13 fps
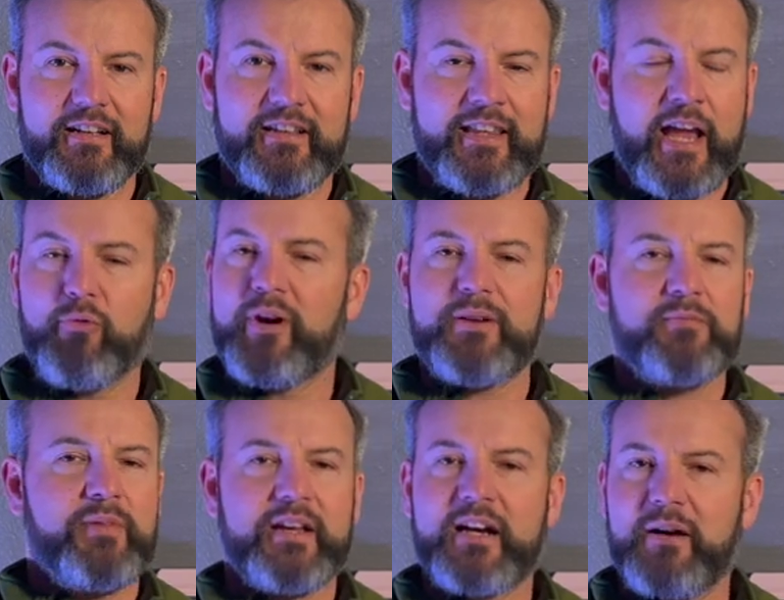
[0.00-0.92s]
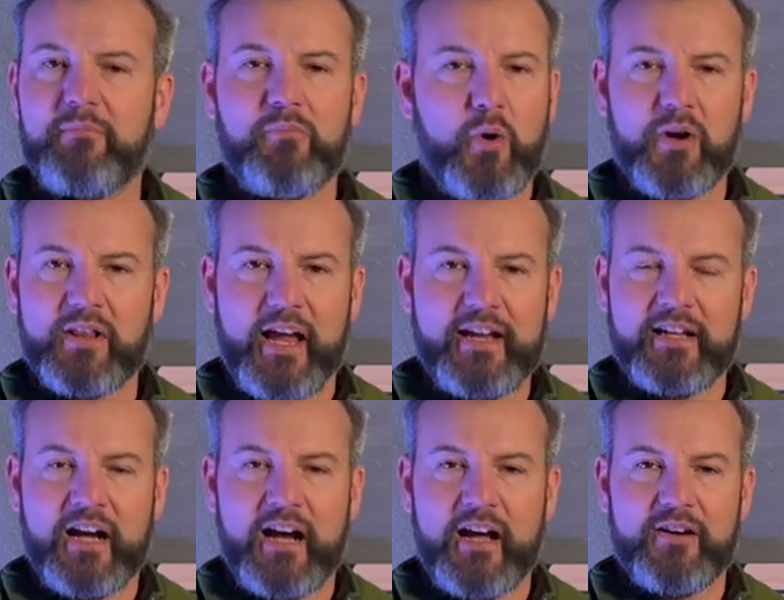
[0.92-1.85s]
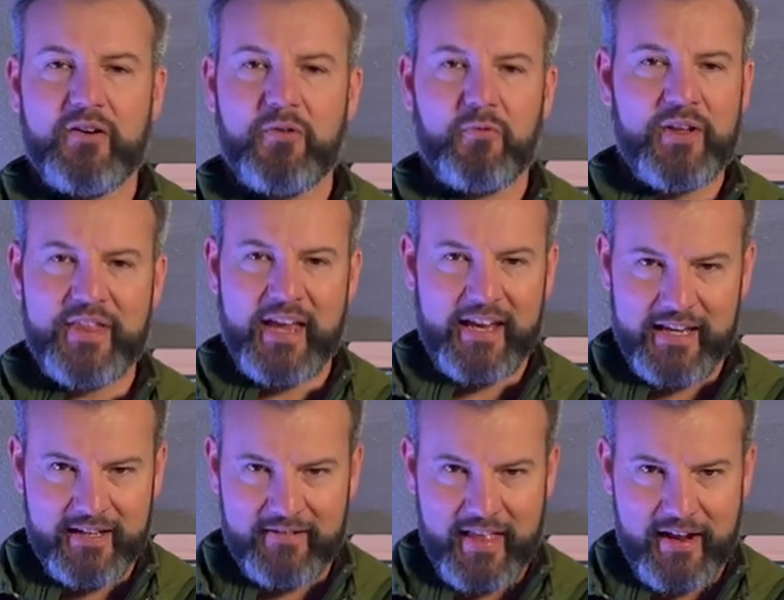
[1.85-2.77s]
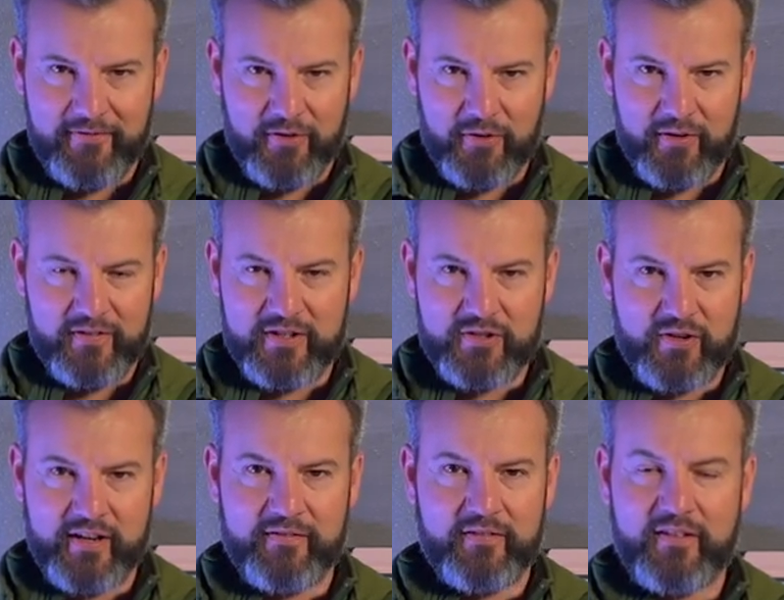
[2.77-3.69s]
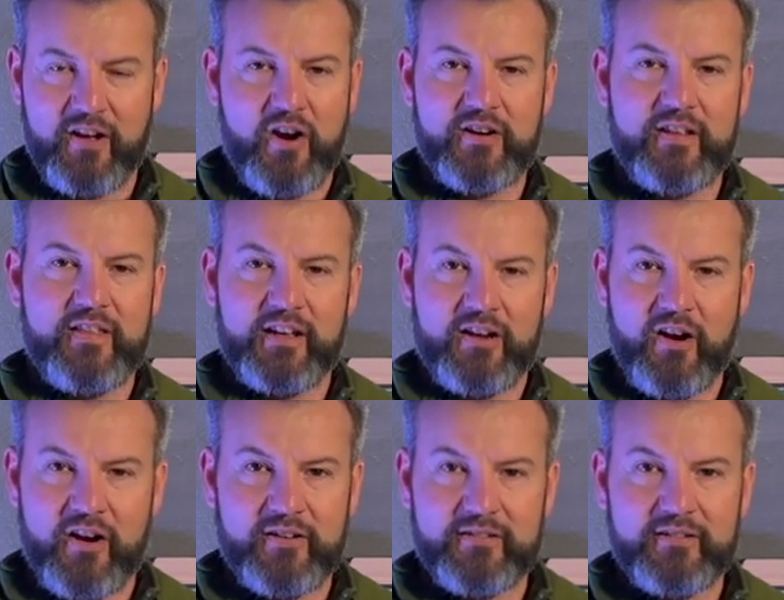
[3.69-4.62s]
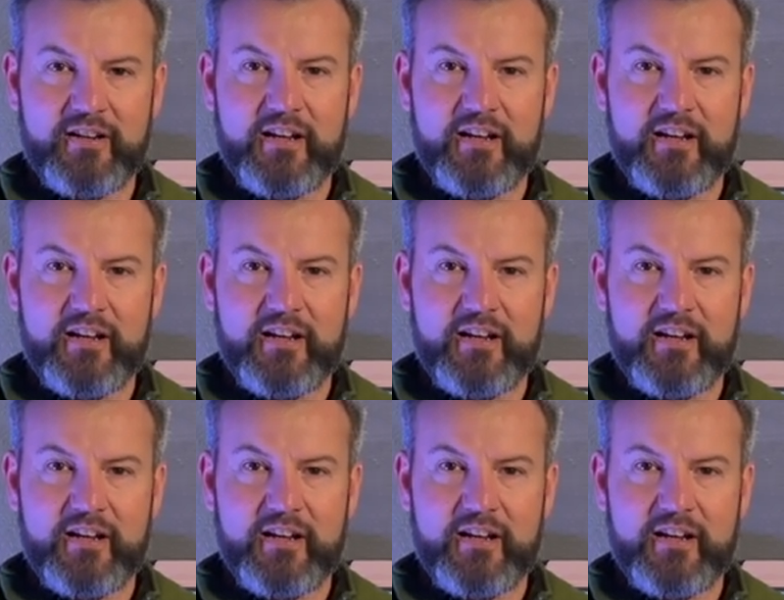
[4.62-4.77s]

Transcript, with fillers: They wouldn't become more like God when they eat of that fruit of the tree of the garden.